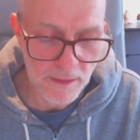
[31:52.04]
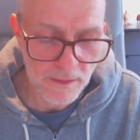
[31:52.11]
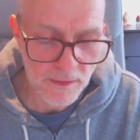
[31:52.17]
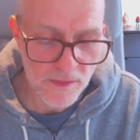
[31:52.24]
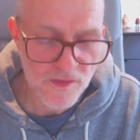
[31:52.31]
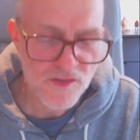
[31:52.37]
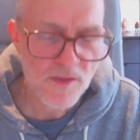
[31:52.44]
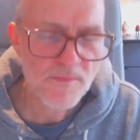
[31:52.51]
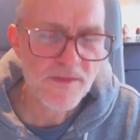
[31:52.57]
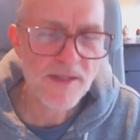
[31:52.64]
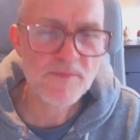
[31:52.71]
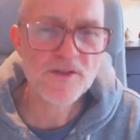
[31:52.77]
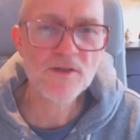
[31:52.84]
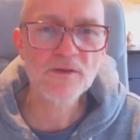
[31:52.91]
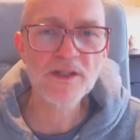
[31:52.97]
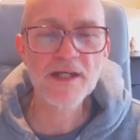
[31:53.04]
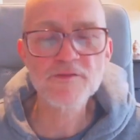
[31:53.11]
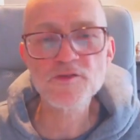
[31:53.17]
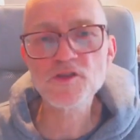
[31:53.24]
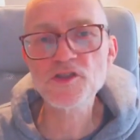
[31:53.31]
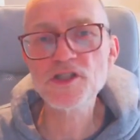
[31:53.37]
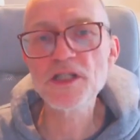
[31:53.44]
sometimes you
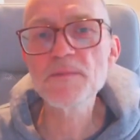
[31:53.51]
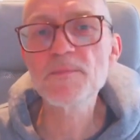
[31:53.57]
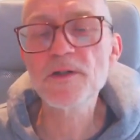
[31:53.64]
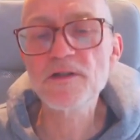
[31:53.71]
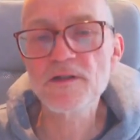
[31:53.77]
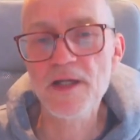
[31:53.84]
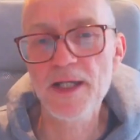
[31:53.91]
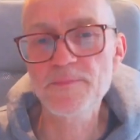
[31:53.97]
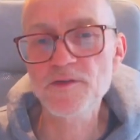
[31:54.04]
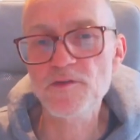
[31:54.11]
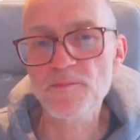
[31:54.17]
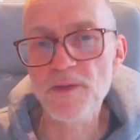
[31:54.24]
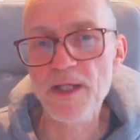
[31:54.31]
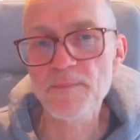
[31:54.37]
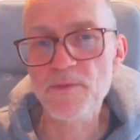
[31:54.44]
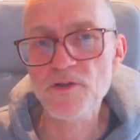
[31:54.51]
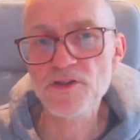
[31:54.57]
have cheaper types of paper,